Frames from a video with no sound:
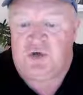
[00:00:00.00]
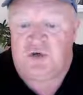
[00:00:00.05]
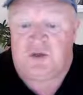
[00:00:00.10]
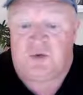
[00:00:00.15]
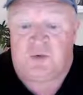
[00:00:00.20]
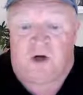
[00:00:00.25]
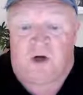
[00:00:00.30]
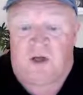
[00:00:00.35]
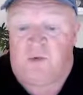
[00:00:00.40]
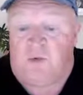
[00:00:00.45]

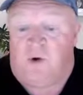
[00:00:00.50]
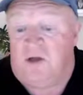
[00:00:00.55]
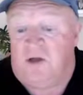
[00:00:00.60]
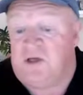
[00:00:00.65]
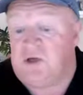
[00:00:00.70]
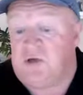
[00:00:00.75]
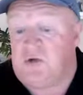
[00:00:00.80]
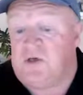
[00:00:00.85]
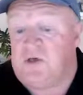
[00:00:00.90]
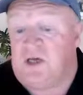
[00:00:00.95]
what you
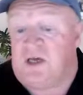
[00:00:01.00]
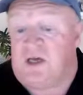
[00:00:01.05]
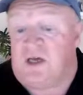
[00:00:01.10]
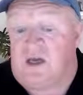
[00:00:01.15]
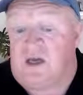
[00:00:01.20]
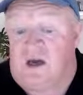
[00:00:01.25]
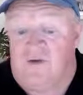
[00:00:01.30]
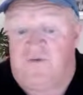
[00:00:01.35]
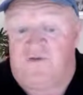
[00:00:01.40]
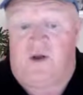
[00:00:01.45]
want, or you can
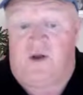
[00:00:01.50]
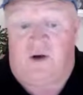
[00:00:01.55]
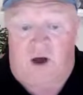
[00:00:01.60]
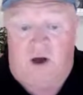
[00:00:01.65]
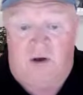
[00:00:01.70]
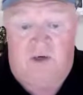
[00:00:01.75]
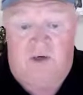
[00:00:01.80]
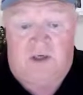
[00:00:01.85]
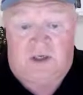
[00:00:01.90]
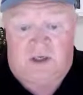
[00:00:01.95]
go for your
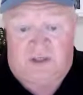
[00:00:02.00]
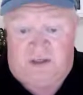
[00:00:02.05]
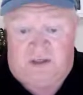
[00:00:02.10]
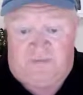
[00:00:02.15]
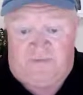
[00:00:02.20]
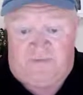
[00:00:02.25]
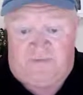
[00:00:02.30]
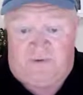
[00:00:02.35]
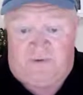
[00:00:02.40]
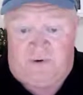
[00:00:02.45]
own
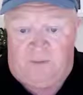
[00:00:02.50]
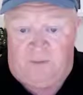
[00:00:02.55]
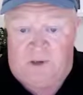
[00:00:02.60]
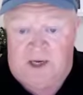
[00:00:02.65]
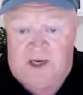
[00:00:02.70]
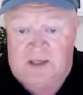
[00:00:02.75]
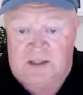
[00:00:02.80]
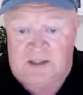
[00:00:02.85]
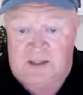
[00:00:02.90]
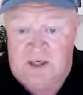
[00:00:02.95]
custom
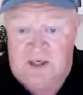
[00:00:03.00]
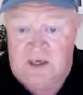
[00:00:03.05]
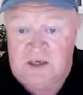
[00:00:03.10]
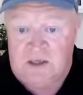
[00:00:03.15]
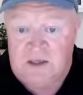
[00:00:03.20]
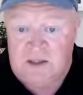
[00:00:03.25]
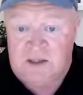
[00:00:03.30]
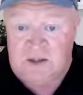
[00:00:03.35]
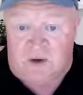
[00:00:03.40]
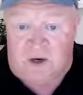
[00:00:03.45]
format.
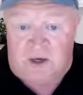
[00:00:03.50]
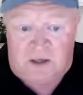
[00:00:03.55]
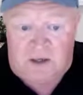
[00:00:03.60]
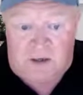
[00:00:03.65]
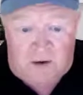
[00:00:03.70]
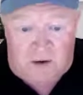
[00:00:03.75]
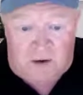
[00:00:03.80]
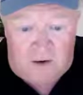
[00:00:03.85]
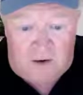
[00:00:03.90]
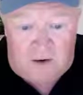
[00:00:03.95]
So I
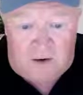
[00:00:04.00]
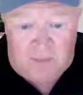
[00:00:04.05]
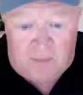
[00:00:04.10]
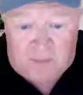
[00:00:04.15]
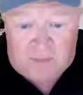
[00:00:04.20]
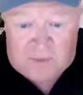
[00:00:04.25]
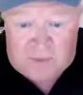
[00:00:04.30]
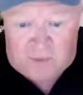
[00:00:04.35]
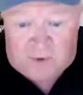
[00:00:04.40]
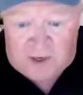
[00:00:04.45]
can't
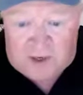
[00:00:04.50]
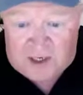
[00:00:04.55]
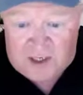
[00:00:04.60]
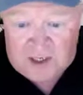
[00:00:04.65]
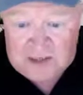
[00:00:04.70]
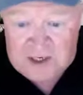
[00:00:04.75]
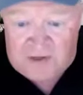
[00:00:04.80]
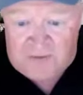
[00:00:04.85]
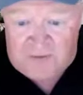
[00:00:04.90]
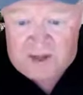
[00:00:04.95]
remember what I
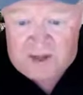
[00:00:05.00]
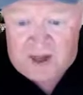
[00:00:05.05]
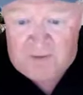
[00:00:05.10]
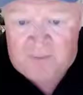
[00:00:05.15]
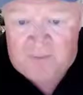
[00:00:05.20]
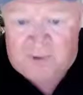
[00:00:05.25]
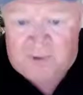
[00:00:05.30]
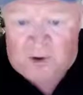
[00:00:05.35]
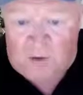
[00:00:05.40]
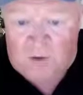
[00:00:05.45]
said there.
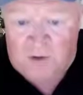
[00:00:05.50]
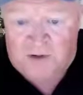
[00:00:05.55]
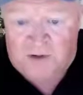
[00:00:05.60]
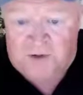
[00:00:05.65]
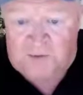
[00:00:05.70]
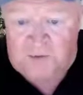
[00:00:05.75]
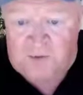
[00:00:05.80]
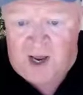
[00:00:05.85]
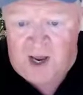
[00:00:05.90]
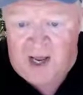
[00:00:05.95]
Bold
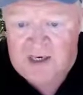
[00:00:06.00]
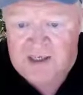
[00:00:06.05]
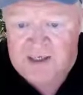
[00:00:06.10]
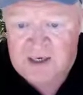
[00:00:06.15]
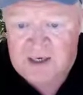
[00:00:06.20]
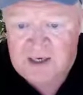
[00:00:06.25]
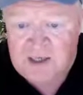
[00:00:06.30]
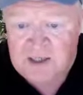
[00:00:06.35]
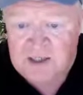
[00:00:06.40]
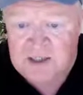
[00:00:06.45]
and red.
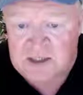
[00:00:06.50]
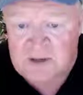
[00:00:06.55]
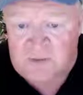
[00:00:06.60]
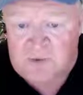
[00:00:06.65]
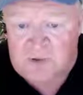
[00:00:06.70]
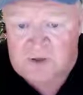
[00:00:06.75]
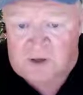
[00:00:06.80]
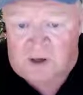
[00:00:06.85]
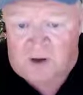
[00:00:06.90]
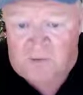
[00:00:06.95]
So
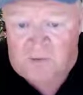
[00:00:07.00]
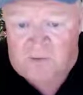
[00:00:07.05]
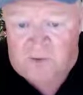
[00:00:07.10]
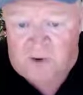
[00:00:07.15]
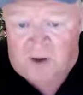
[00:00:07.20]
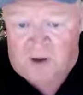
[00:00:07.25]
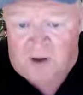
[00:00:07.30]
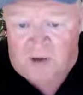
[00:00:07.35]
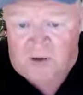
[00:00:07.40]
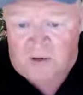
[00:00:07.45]
we'll go
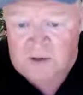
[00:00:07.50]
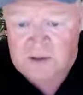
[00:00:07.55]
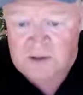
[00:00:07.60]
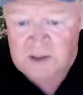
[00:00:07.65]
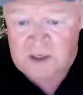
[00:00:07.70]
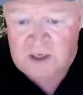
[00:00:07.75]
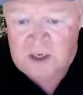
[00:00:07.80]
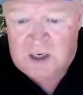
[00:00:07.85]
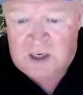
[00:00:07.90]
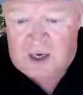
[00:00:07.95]
bold
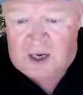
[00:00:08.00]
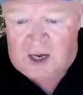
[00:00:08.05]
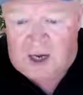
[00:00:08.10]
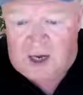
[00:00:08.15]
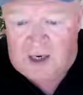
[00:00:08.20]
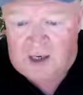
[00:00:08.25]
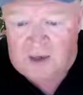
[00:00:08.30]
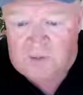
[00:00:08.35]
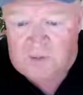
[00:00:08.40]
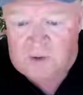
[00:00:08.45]

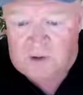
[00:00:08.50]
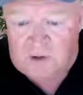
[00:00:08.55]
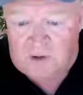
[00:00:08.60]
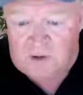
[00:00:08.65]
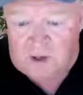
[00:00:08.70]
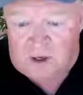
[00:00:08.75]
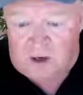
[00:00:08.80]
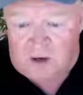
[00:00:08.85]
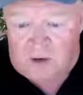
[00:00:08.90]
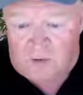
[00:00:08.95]
and we'll
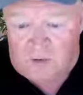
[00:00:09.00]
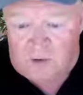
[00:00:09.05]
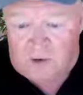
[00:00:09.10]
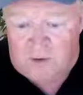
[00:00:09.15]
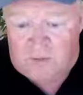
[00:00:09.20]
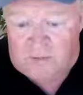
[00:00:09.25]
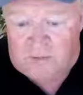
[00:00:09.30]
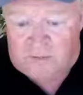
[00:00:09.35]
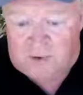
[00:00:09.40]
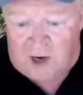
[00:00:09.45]
go
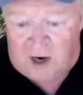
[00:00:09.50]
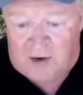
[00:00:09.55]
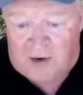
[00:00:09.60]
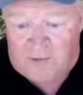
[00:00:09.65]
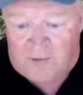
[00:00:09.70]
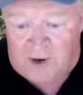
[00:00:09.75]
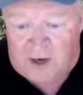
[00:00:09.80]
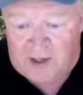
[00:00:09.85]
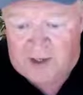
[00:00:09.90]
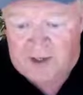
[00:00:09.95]
bright
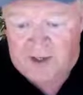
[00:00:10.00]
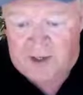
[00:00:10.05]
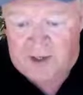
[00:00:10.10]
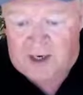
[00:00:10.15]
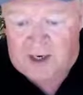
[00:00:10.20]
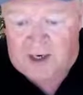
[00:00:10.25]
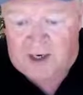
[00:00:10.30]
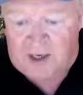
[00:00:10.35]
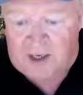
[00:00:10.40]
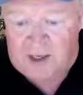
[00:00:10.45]
red
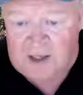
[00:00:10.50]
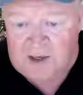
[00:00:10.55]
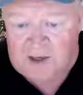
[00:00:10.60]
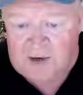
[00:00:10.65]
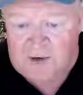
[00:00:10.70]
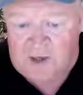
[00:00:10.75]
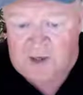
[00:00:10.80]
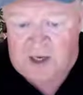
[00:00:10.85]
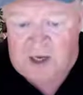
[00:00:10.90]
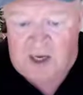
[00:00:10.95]
and click
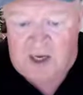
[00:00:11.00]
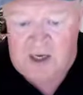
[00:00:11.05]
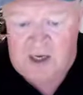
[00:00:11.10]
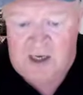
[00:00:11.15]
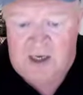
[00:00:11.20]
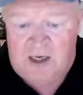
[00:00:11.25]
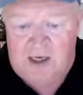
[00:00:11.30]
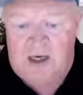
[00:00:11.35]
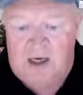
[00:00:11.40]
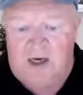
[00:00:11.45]
OK.
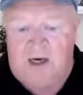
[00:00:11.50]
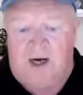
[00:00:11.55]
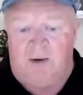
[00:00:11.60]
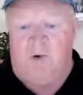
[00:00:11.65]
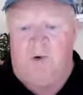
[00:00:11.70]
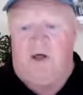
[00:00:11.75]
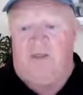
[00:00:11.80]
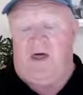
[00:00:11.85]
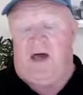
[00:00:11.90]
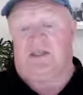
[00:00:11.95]
And
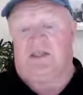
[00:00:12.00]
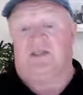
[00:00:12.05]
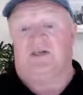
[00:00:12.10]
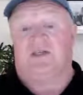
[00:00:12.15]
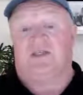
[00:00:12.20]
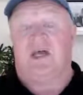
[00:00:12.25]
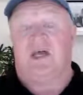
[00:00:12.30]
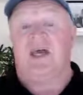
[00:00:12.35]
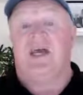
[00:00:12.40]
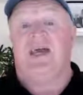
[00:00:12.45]
what that
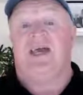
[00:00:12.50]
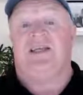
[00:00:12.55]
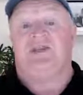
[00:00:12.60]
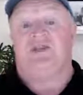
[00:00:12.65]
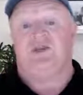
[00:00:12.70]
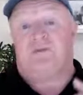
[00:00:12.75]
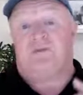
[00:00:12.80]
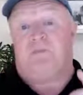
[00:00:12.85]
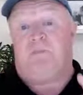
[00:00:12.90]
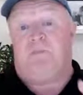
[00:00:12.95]
does, it
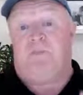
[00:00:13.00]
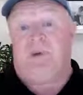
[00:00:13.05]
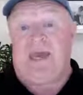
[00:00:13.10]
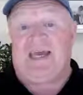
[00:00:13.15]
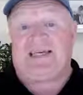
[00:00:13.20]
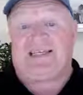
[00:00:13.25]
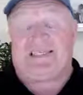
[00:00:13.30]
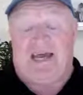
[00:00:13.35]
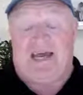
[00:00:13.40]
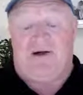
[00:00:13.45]
just
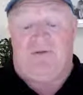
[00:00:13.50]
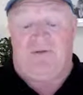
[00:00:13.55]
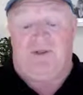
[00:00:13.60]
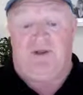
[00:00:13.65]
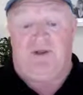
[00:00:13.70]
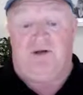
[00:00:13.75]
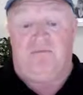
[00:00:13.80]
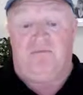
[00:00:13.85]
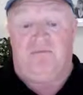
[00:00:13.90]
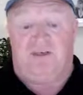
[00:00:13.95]
picks out the
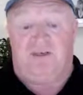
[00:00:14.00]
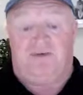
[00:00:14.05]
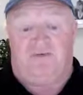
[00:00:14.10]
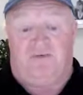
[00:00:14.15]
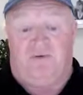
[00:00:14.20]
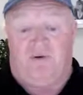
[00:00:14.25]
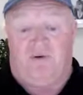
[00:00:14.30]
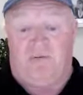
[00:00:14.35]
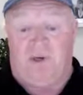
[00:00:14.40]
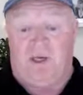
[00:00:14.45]
numbers
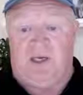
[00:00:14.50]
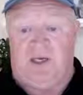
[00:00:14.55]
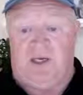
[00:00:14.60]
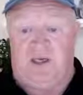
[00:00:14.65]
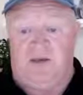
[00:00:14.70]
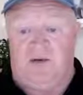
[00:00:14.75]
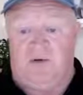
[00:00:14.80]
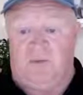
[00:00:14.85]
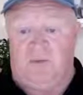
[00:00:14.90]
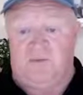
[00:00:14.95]
for me.
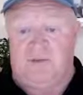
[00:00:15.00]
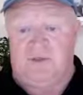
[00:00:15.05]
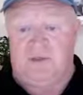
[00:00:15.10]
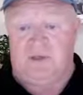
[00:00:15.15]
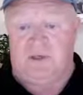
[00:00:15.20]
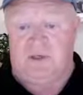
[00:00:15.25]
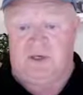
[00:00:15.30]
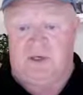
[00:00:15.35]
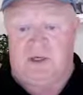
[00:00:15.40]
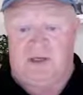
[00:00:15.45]
Whoops,
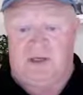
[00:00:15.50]
click